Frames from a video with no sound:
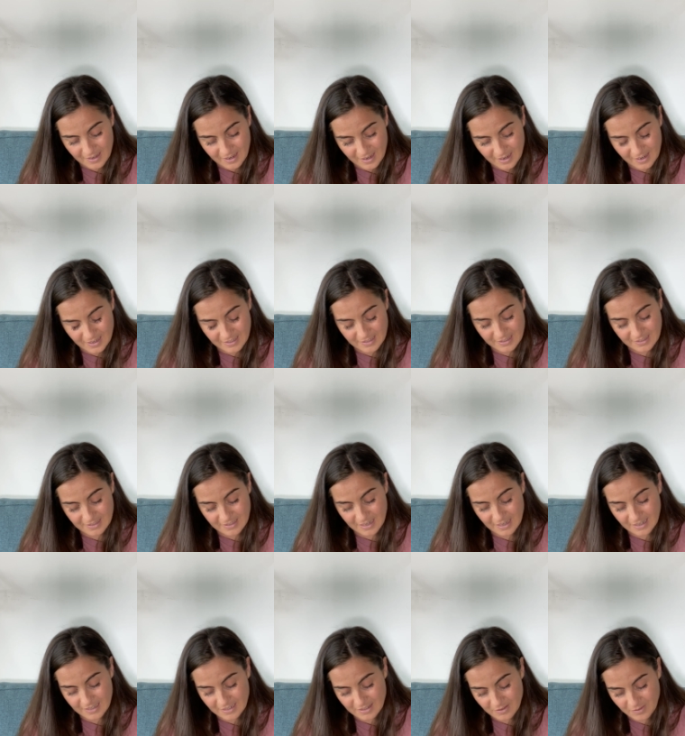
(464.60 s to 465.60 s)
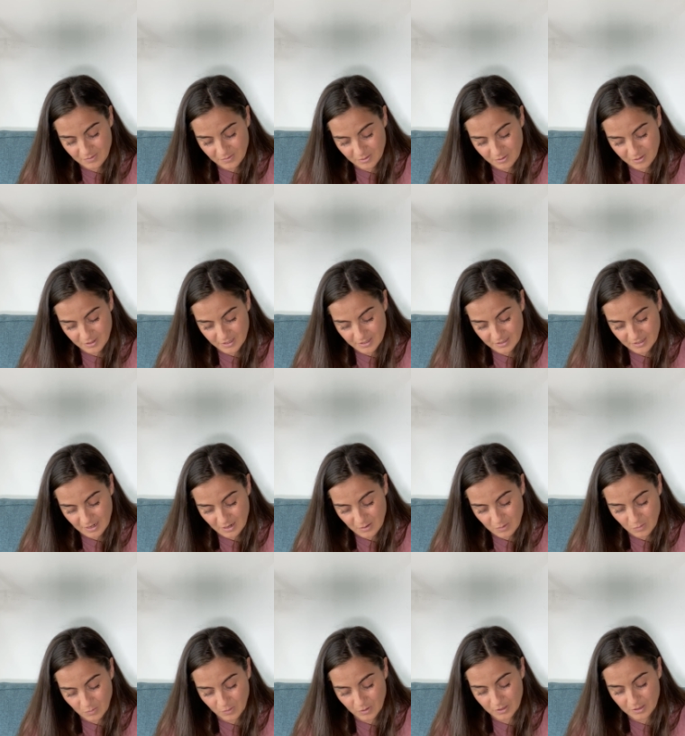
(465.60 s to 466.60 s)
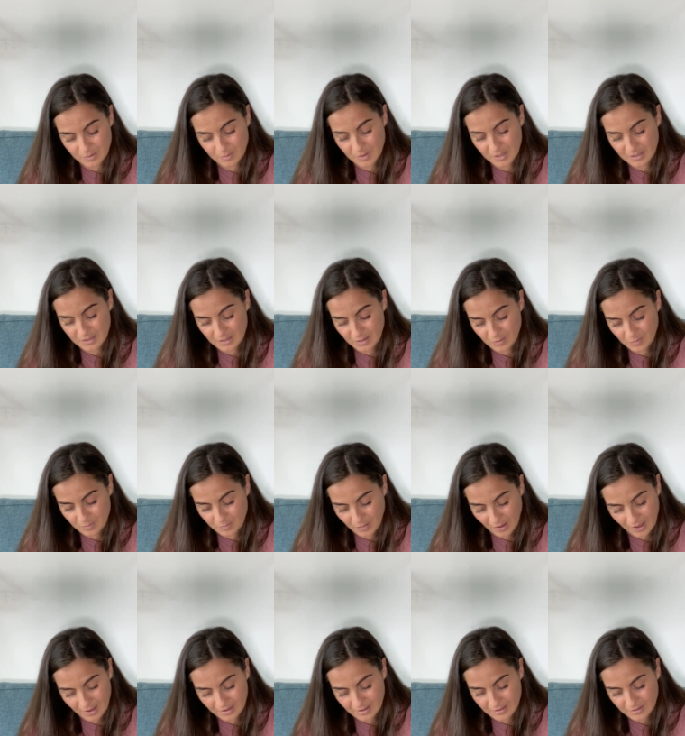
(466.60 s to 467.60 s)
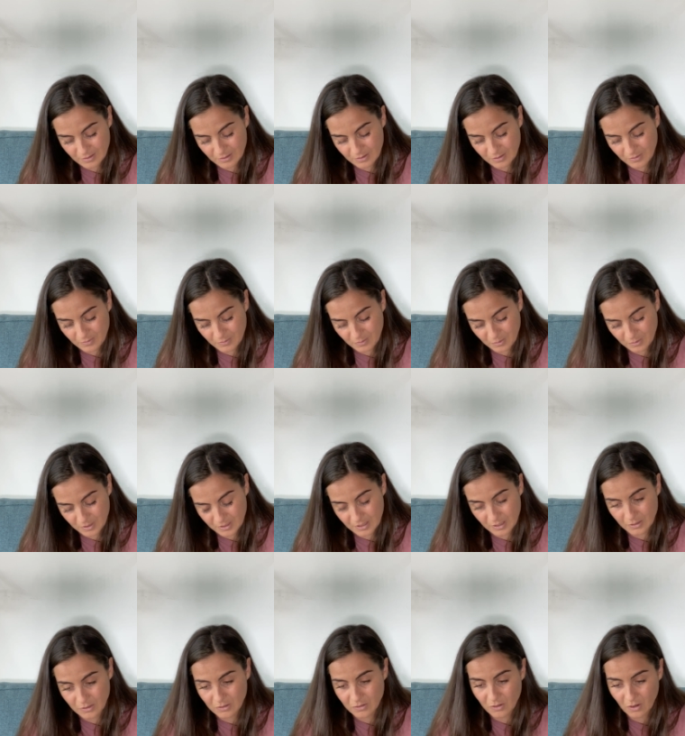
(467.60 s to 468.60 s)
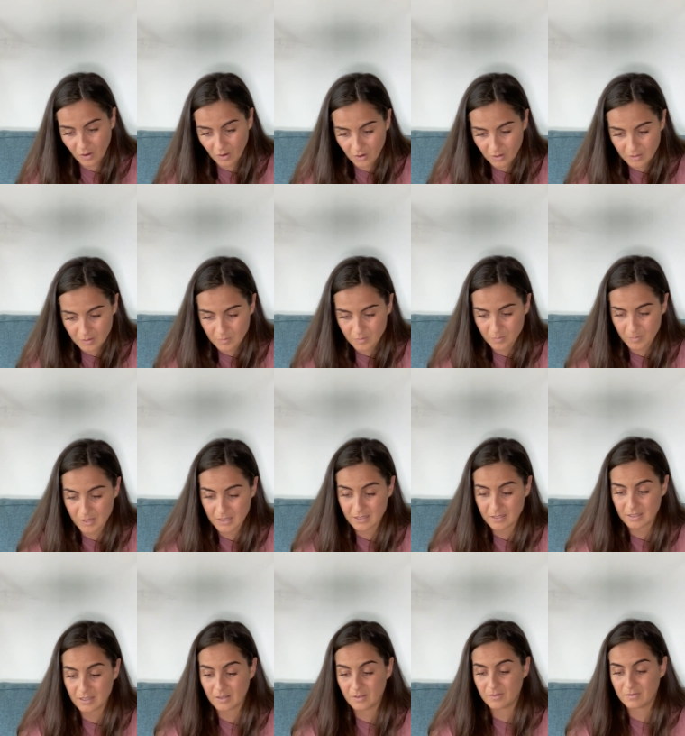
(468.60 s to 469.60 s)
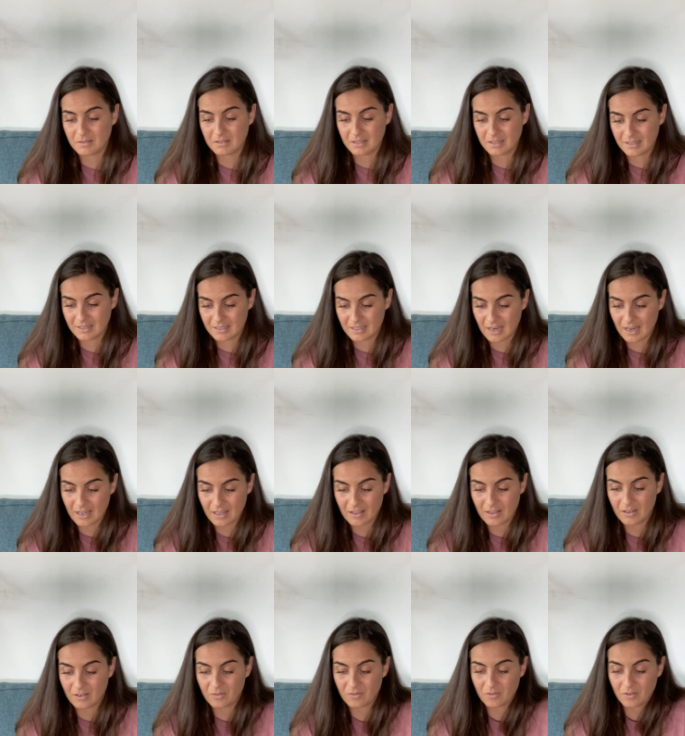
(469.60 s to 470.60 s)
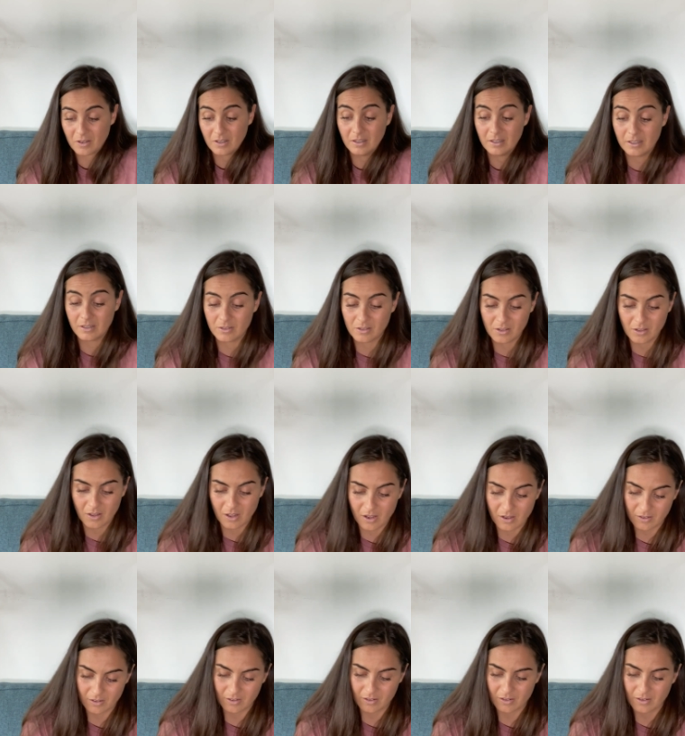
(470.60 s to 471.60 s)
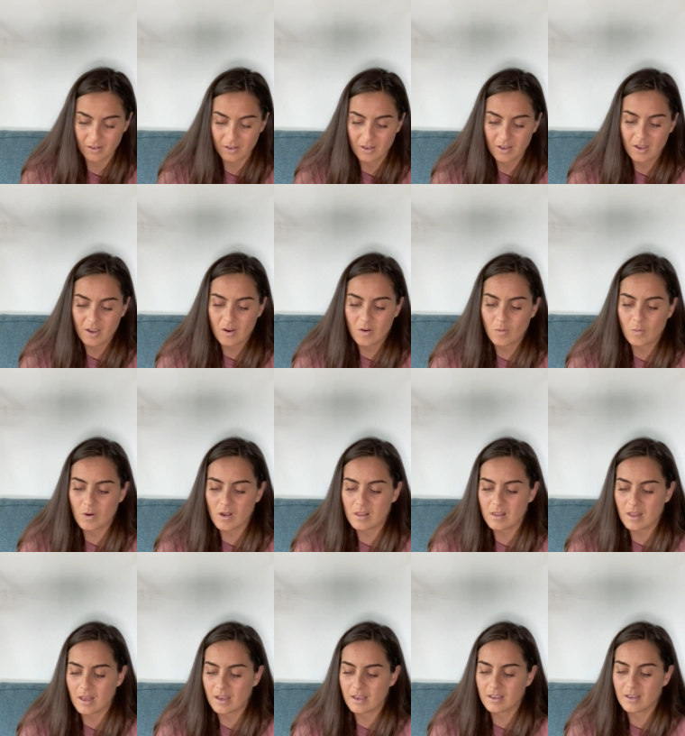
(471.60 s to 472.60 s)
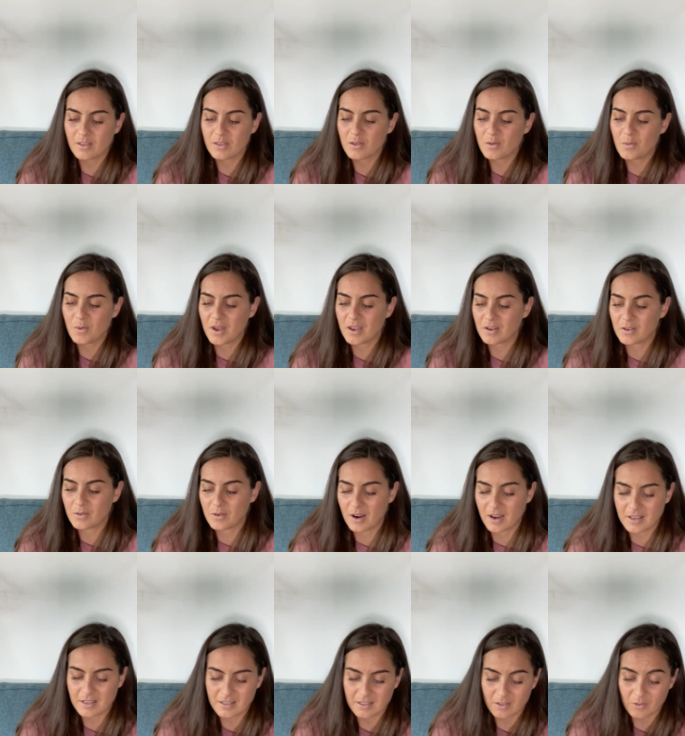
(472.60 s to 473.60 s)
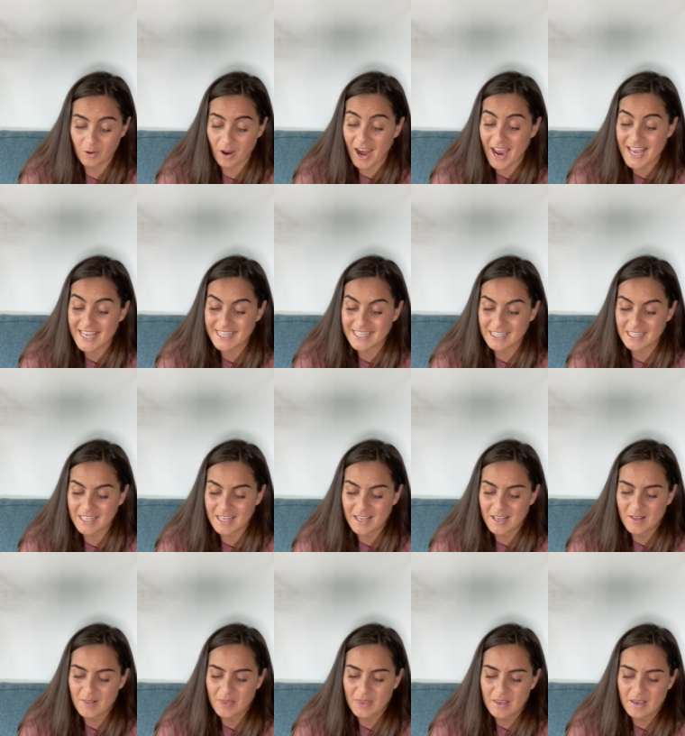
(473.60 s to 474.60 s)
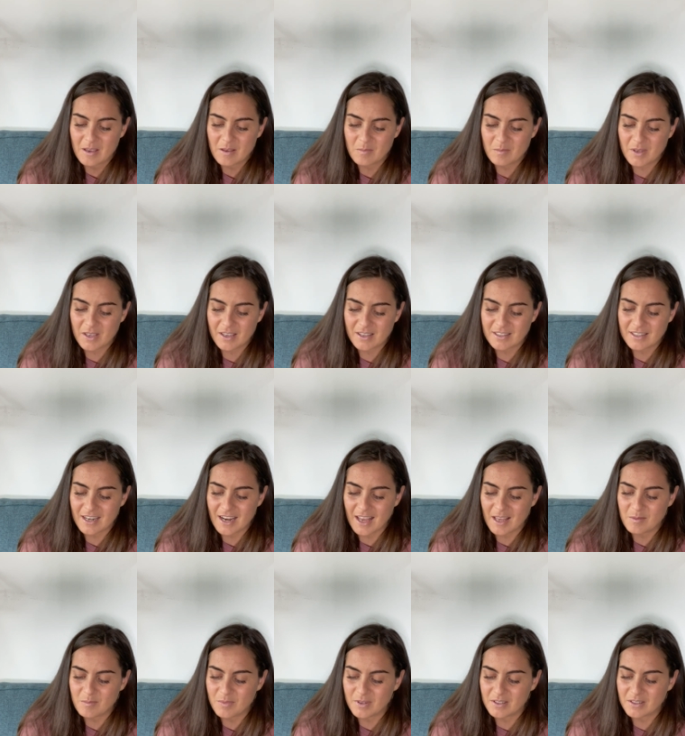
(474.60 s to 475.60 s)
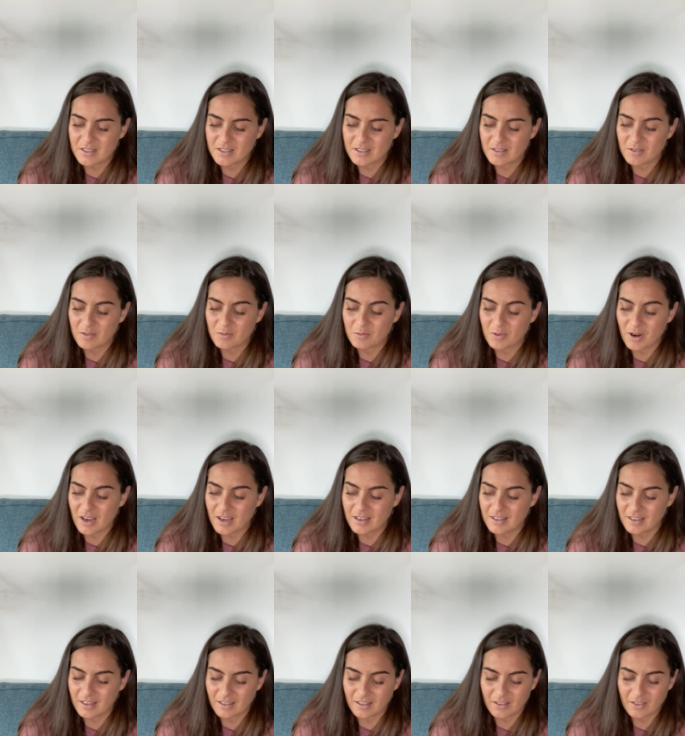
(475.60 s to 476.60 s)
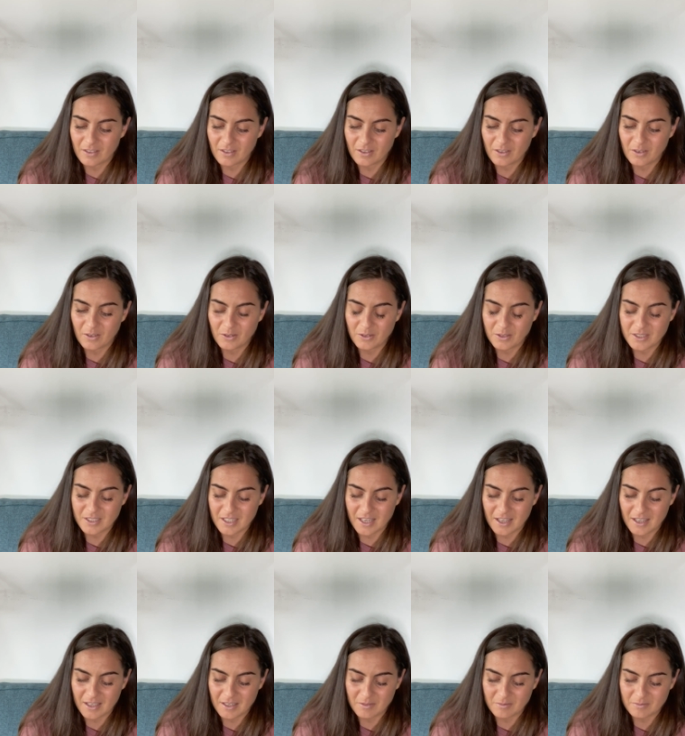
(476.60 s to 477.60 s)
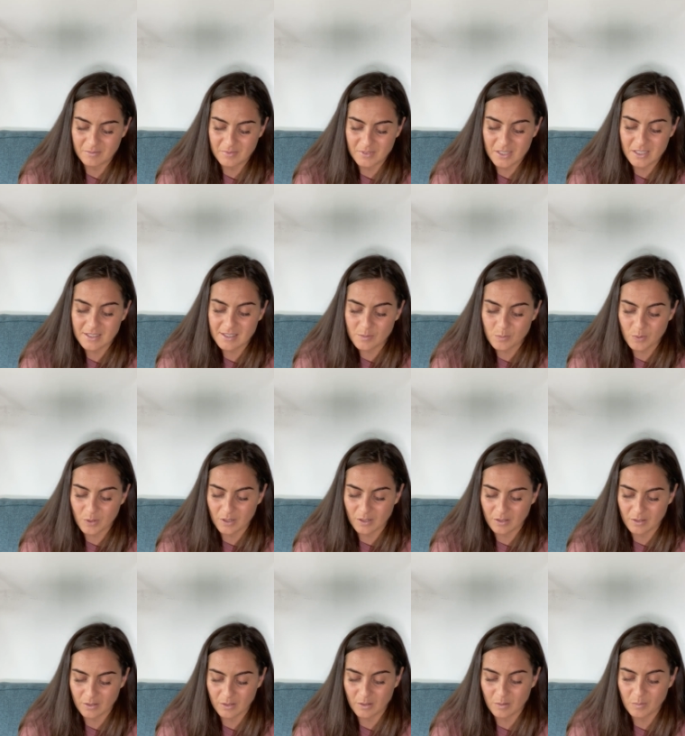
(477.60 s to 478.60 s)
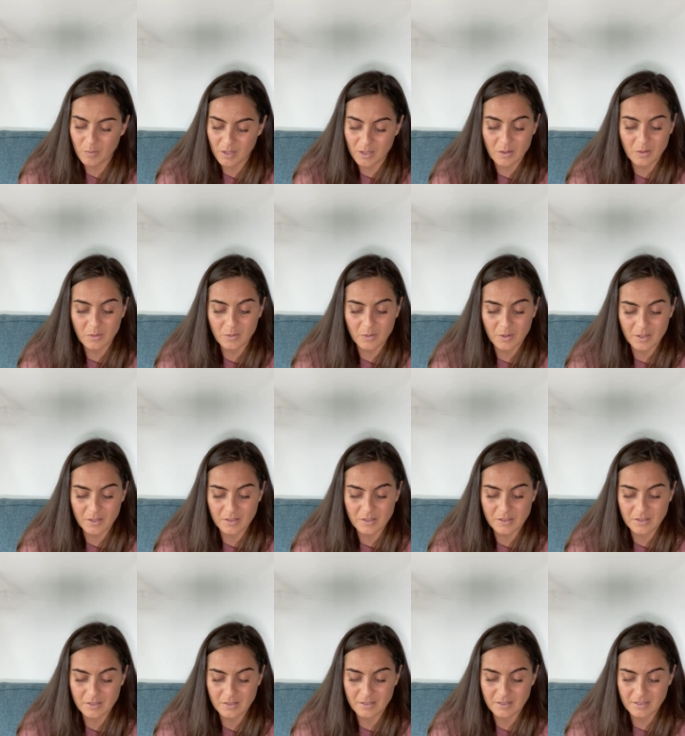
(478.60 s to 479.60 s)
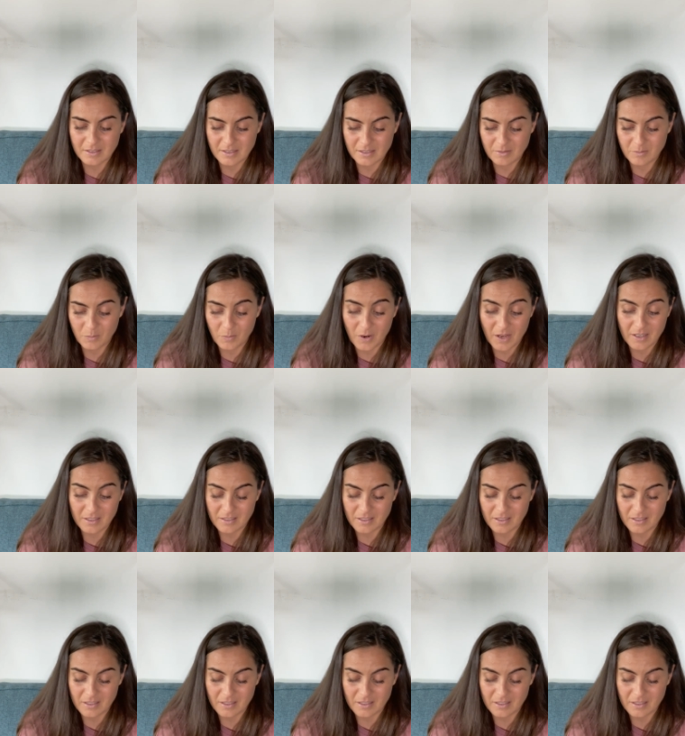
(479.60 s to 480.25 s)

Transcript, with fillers: I stayed in the void. I worked myself back into the void. I talked to myself to stay there for a little longer while lying on the wet grass, grass because it had been raining the whole time, just sprinkling, but it was wet